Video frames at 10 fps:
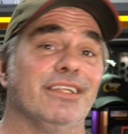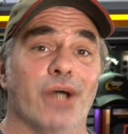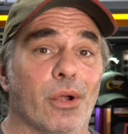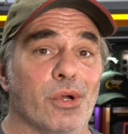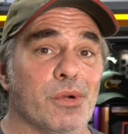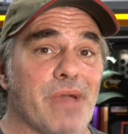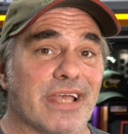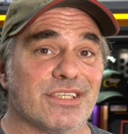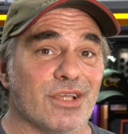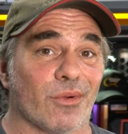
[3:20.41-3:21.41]
Don't know who
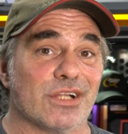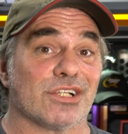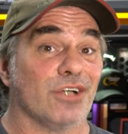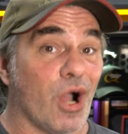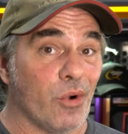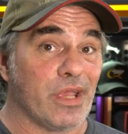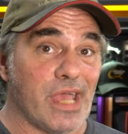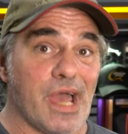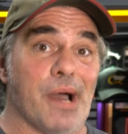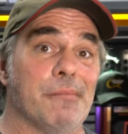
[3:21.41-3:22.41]
makes the original
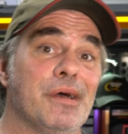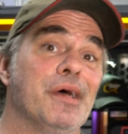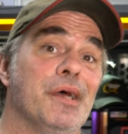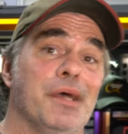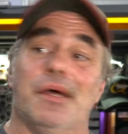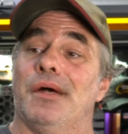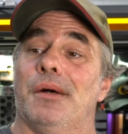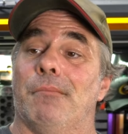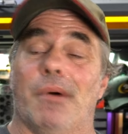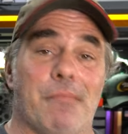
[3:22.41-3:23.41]
OEM,
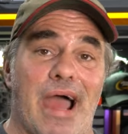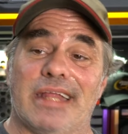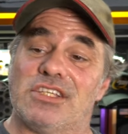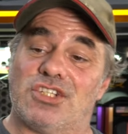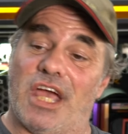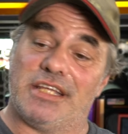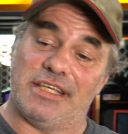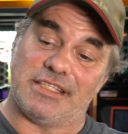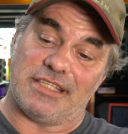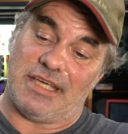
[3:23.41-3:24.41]
but mine is
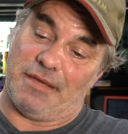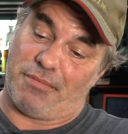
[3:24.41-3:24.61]
JTC.